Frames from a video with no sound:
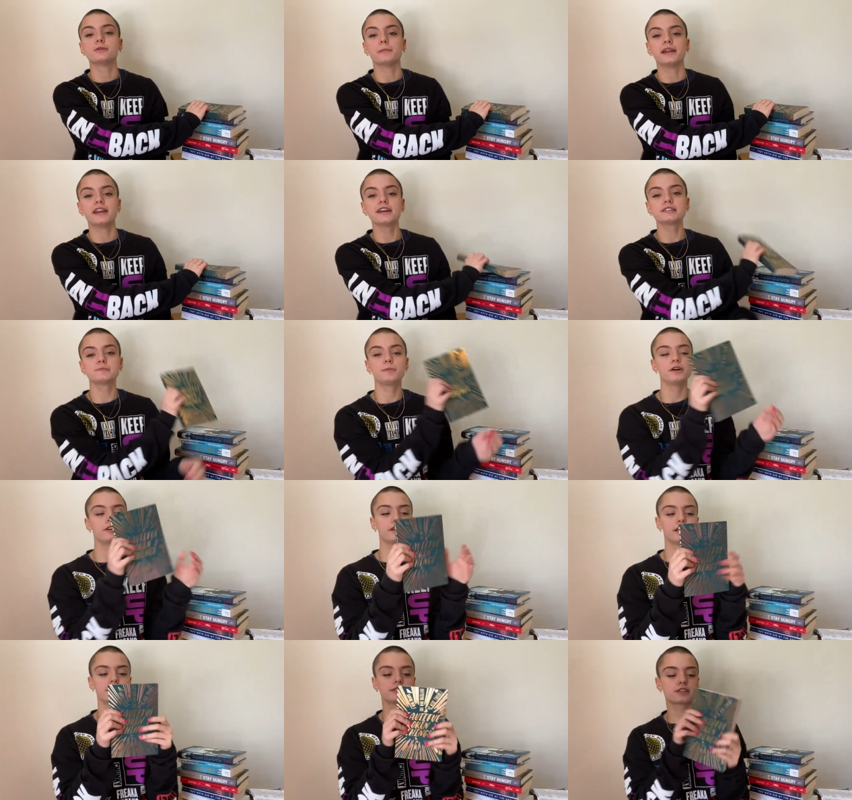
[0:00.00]
my next
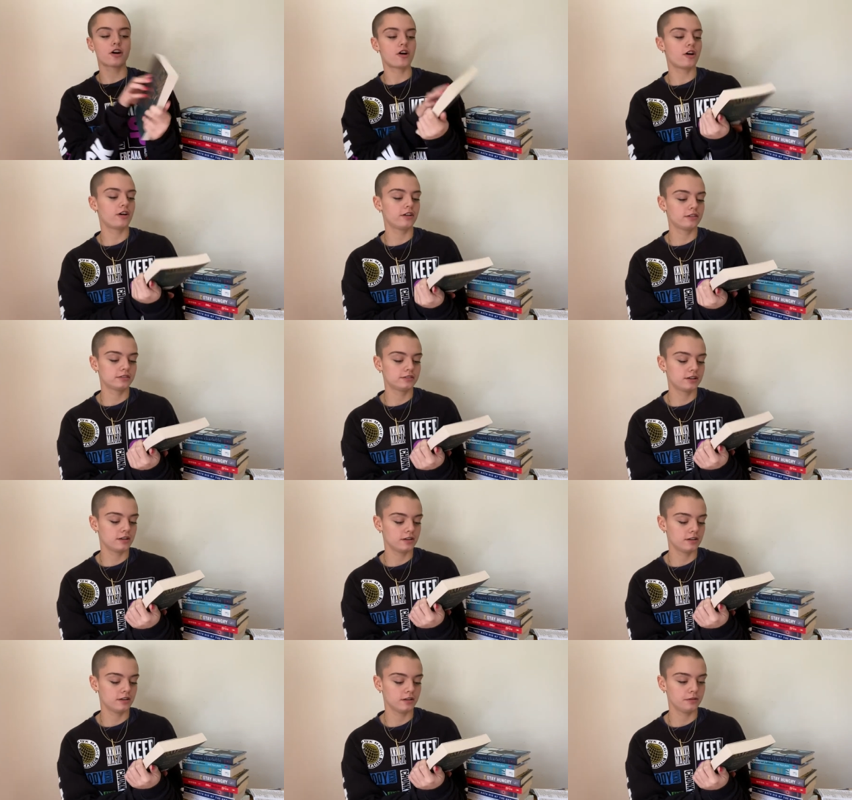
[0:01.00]
book is called
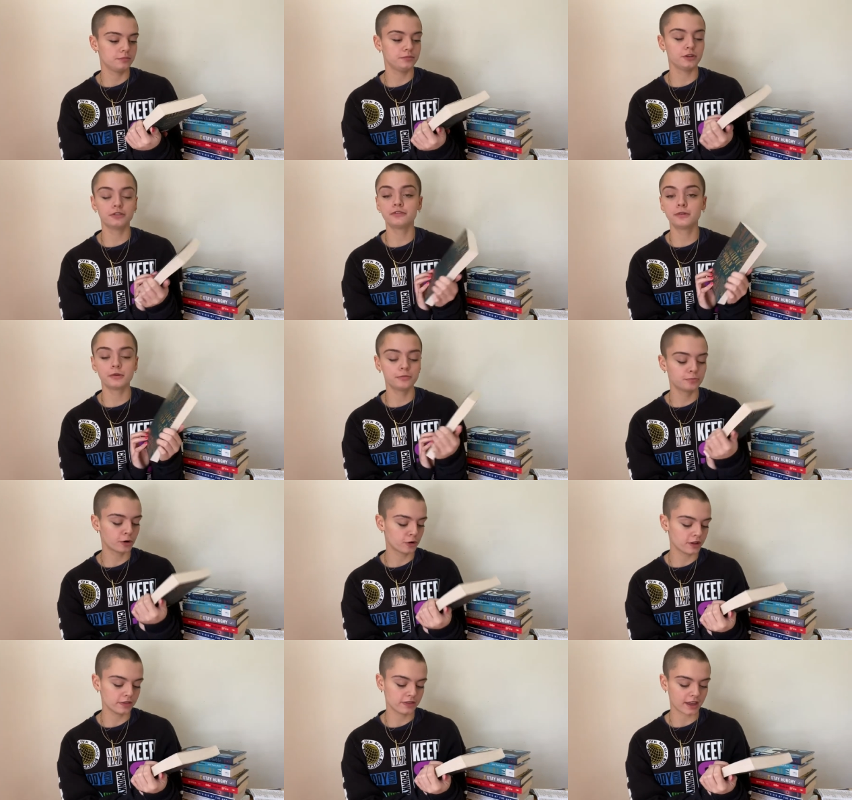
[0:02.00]
Beautiful
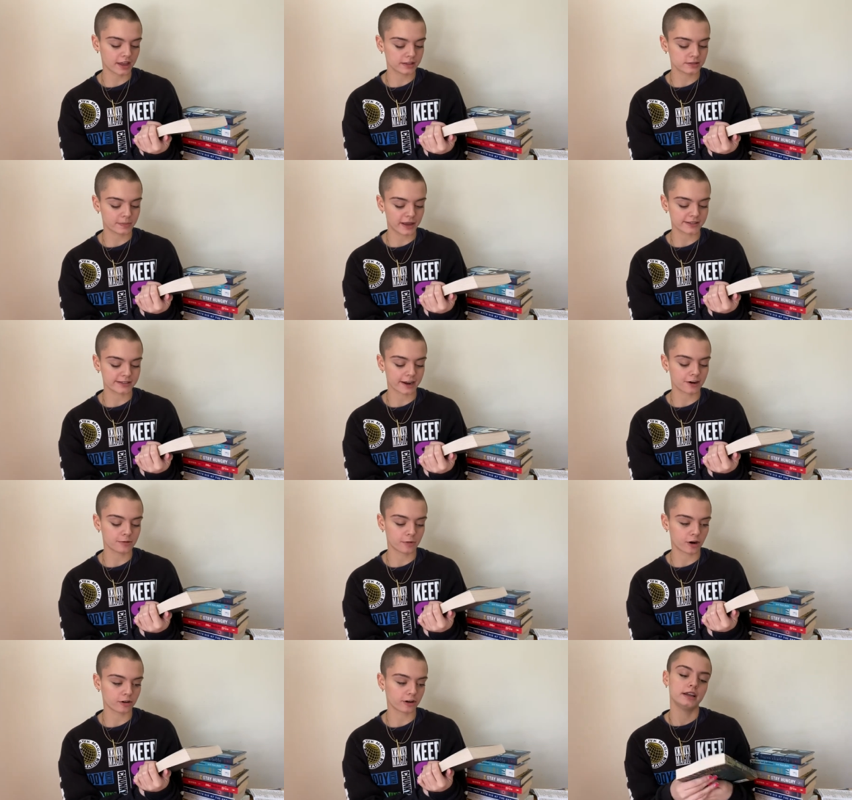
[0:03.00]
Broken Things by Sarah
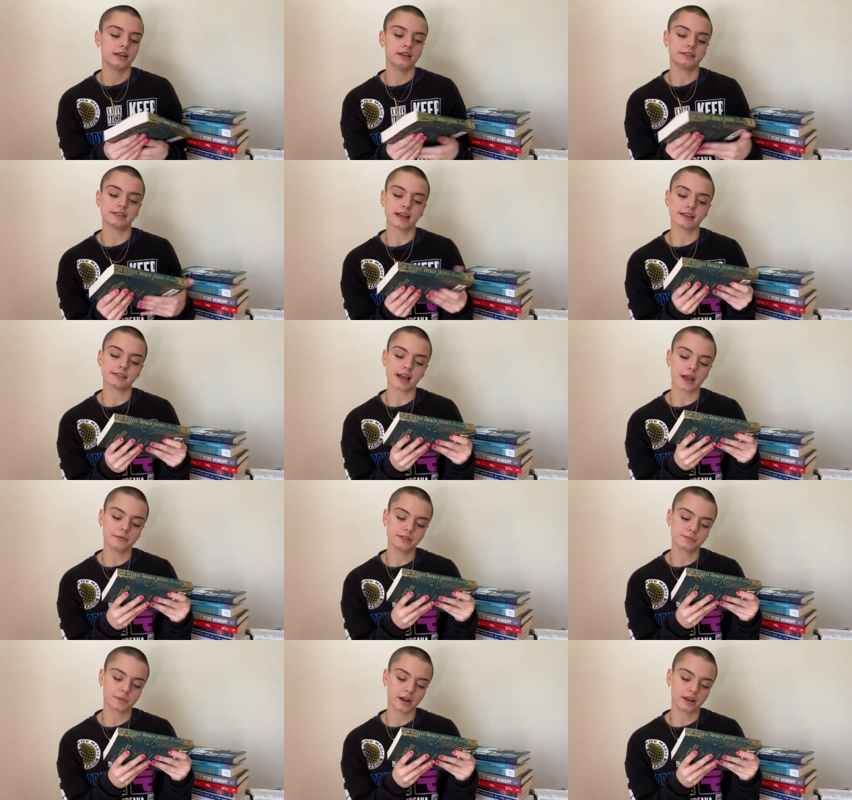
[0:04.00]
Barnard. It says, I
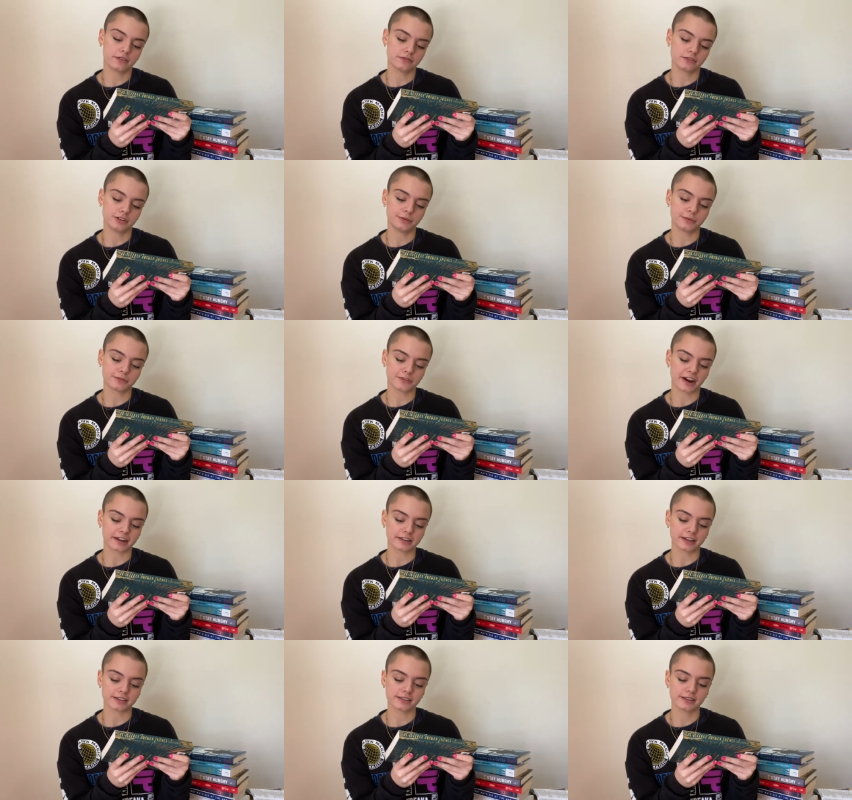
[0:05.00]
was brave, she was
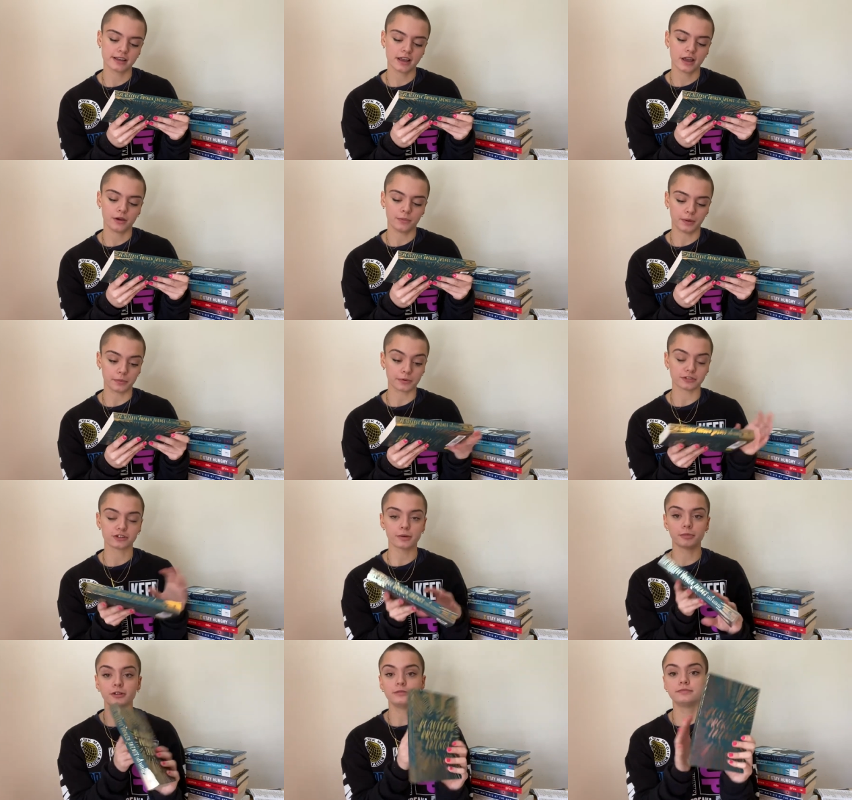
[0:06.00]
reckless, we were
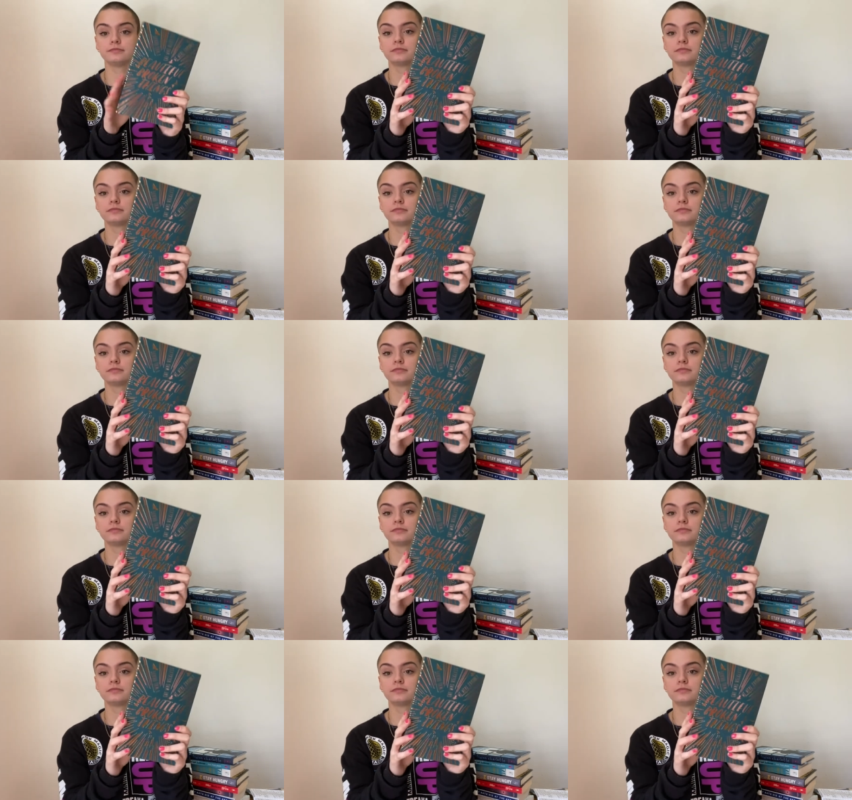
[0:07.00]
trouble.